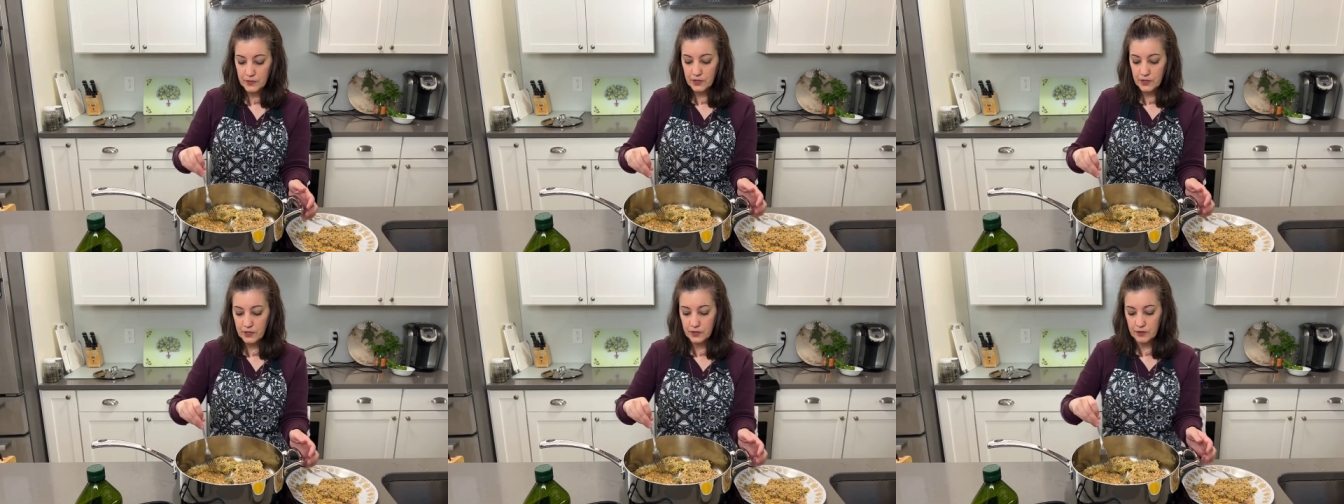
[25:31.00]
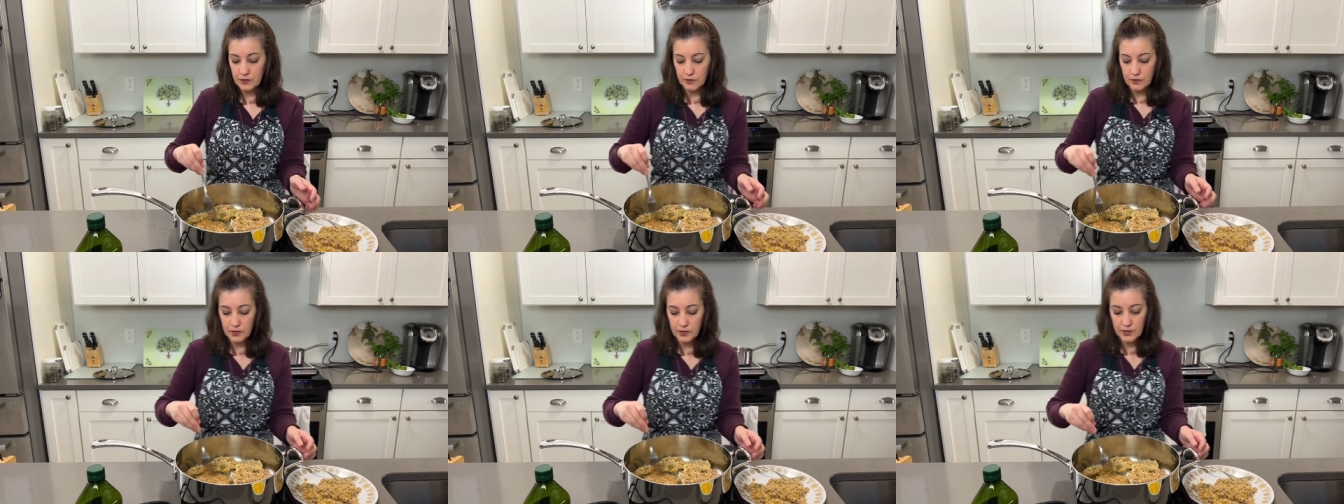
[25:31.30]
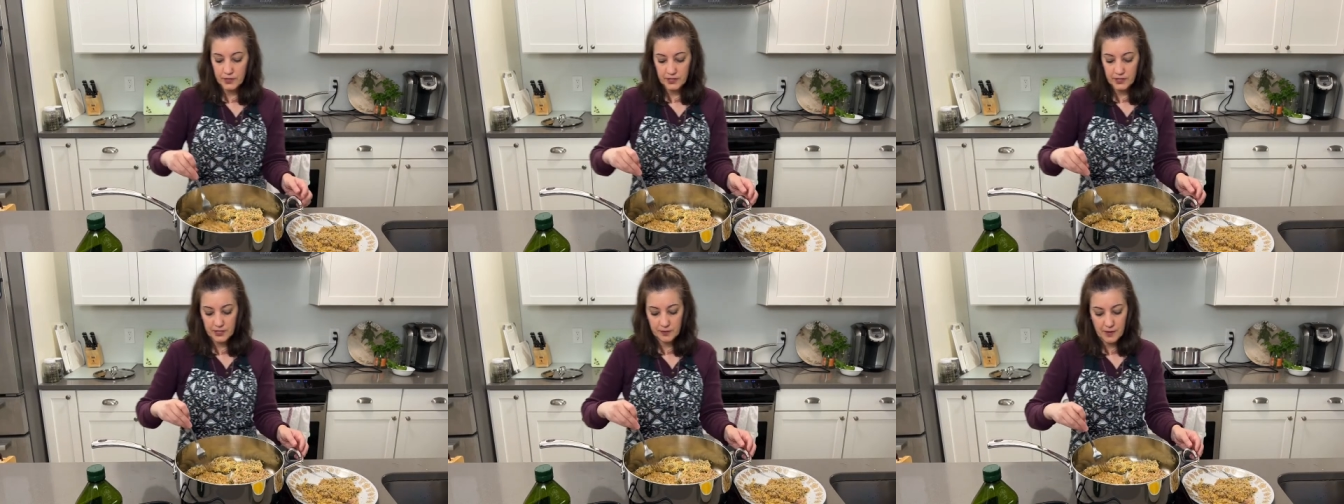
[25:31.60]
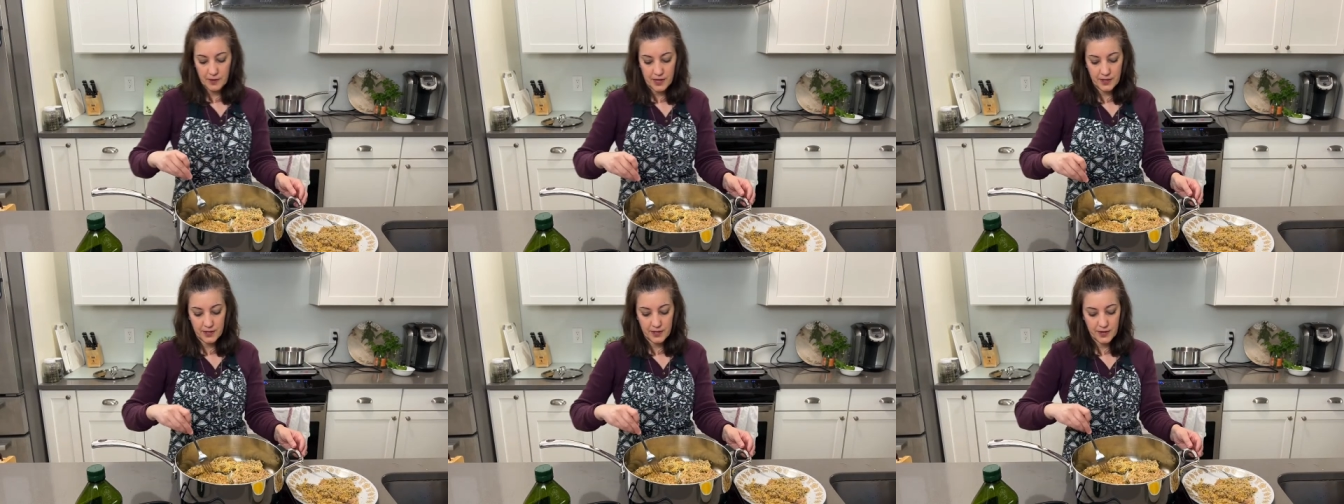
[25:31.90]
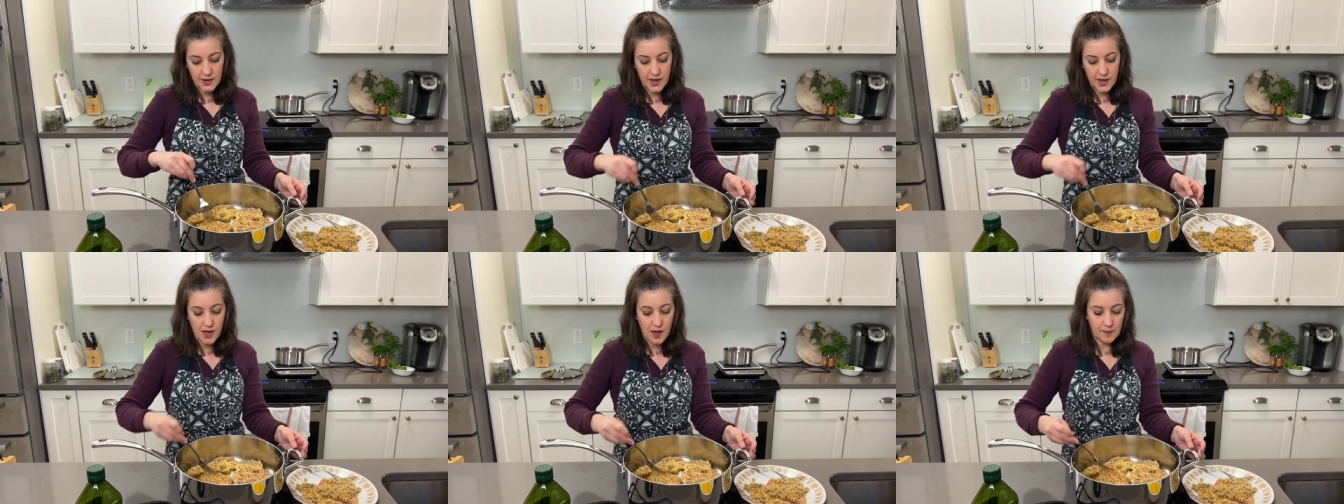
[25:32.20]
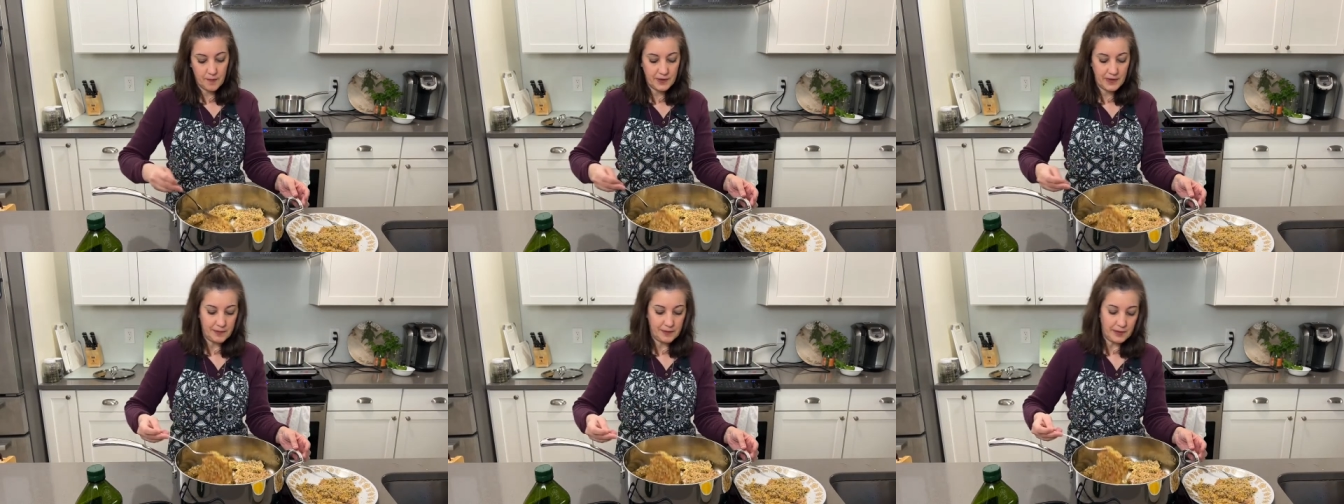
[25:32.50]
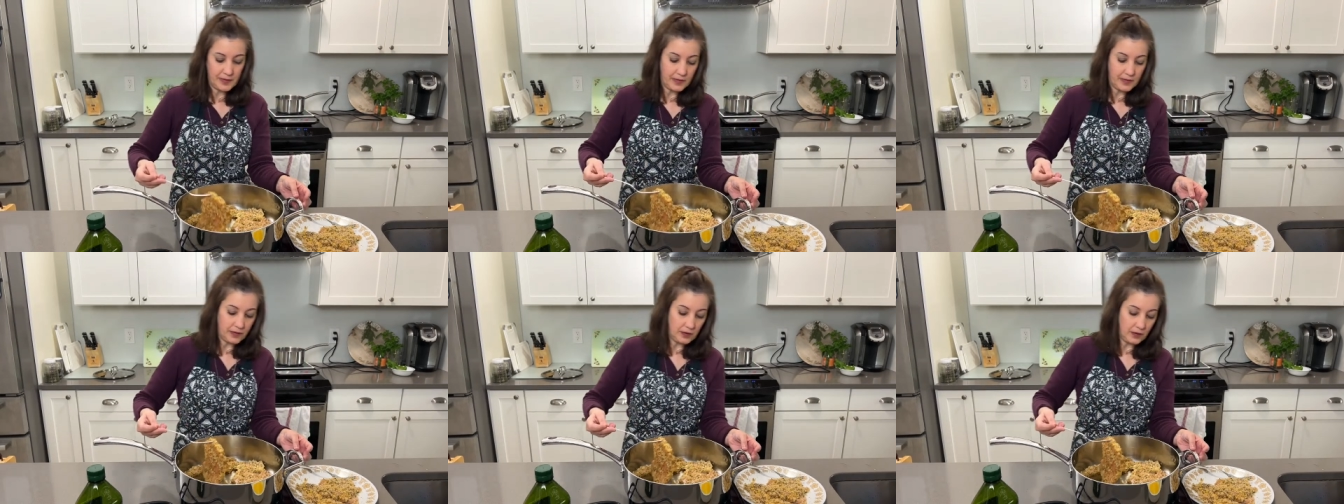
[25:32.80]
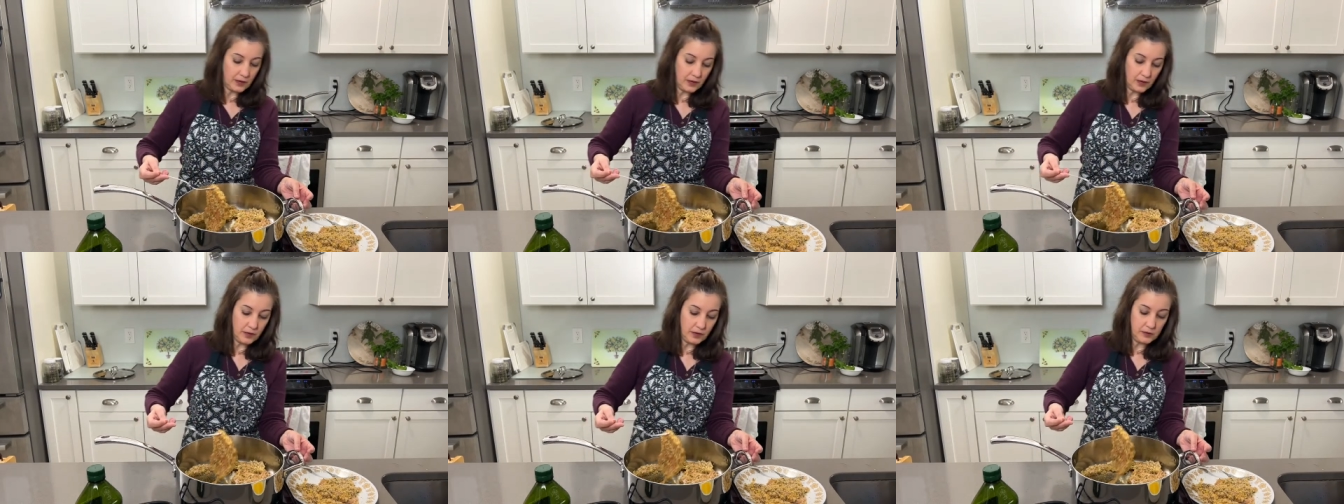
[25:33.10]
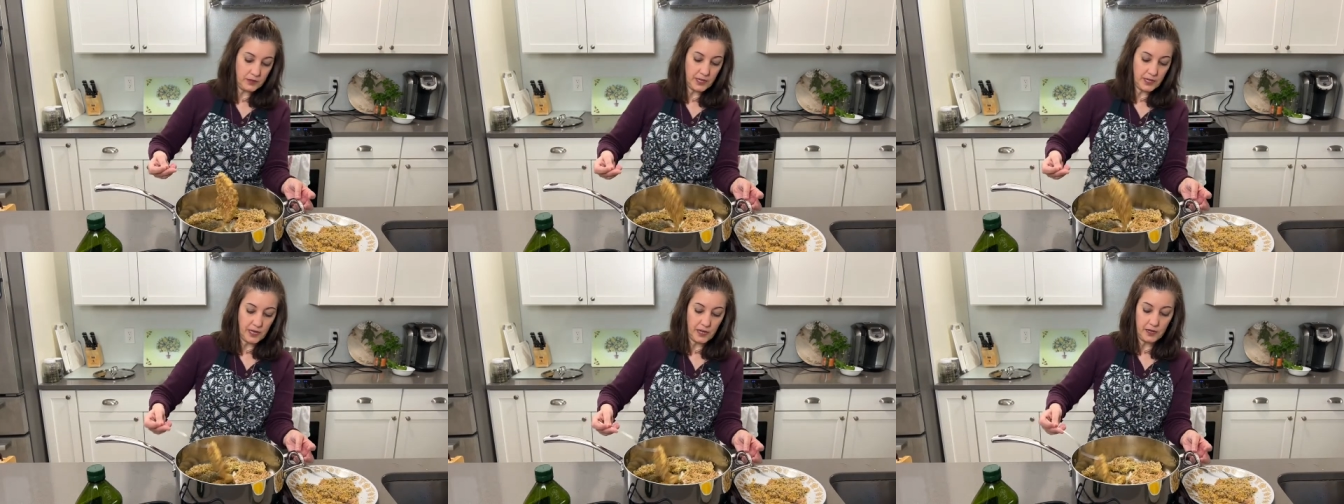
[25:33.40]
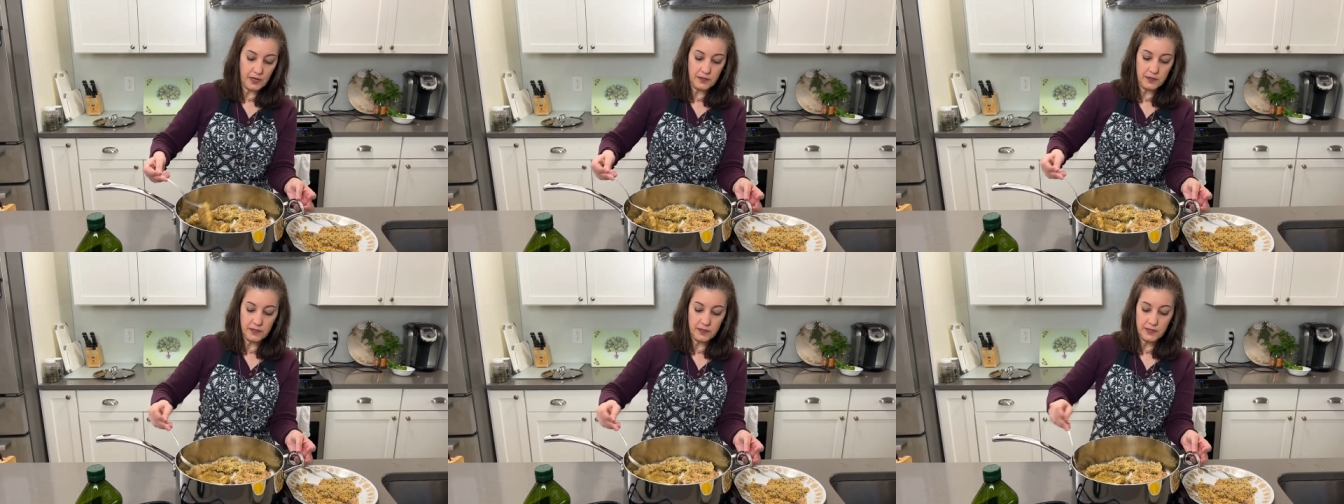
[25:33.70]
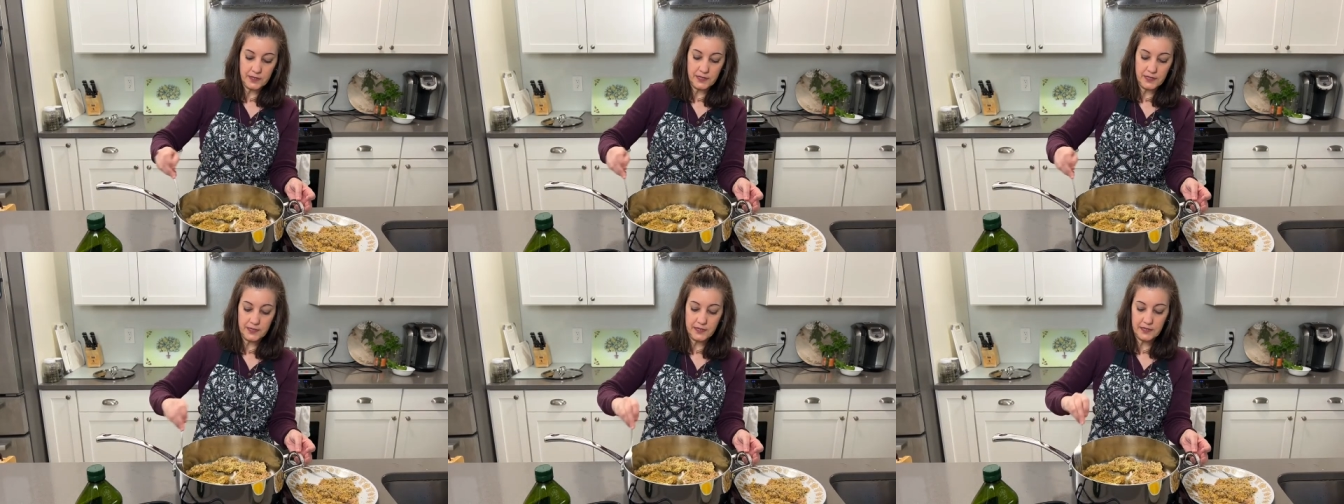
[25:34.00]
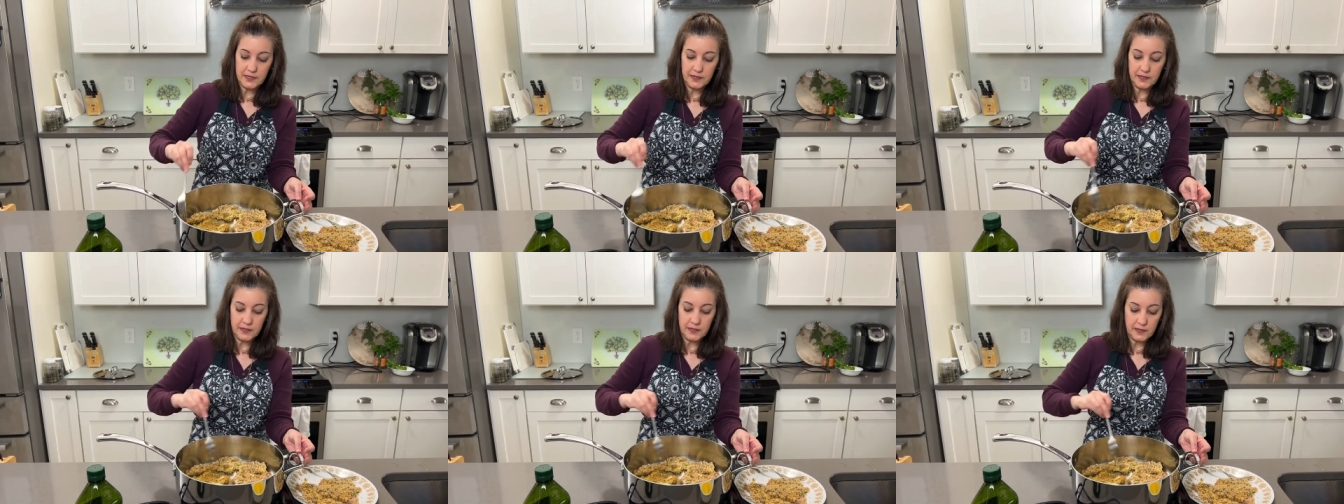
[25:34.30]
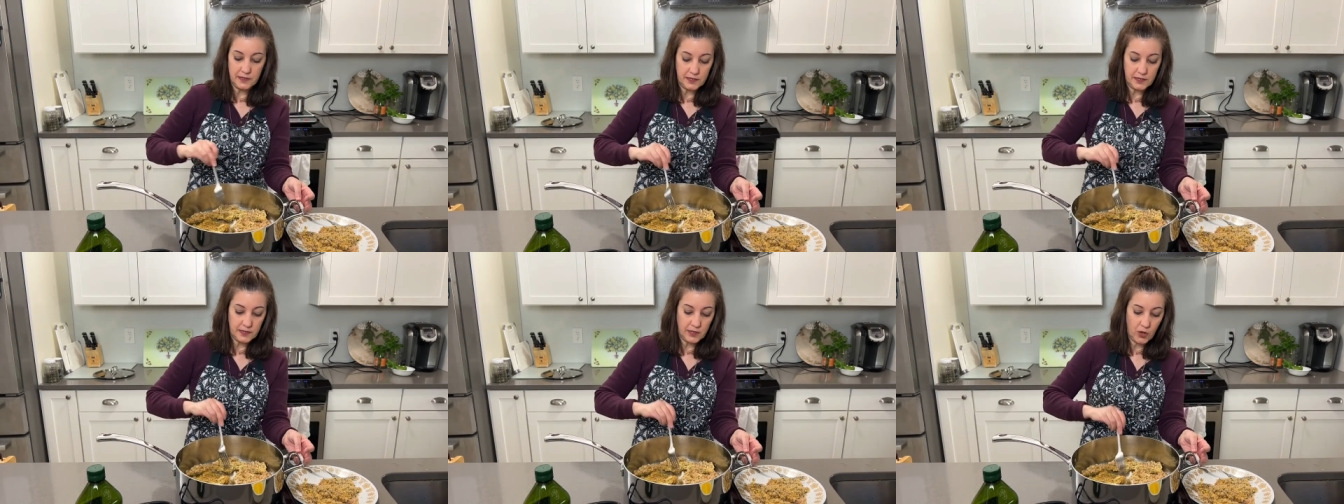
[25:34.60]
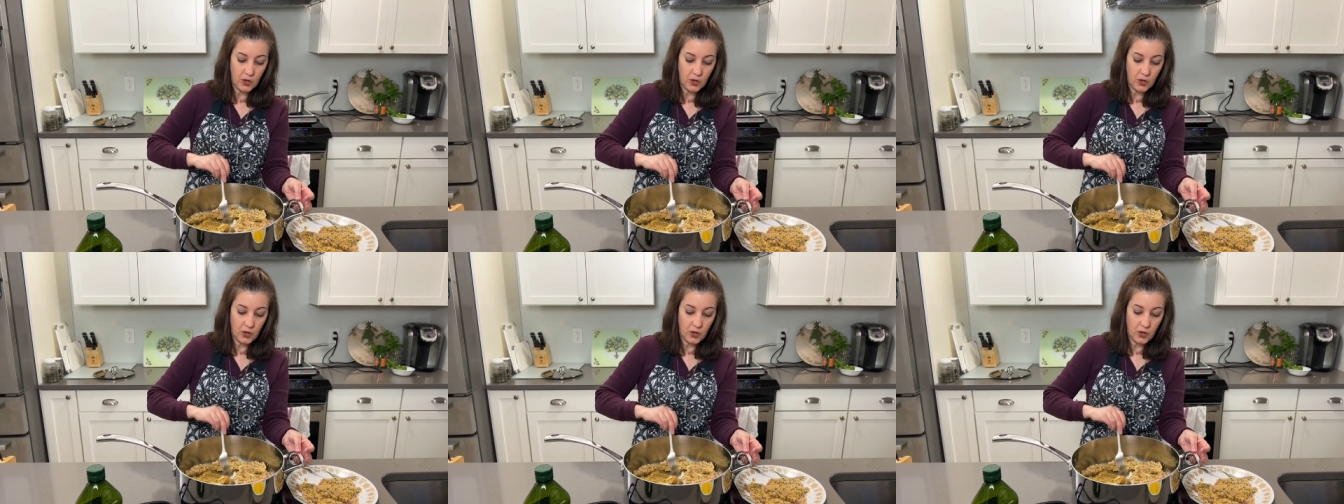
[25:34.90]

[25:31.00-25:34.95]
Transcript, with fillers: you can really smell it now, baby. Oh yeah, this is,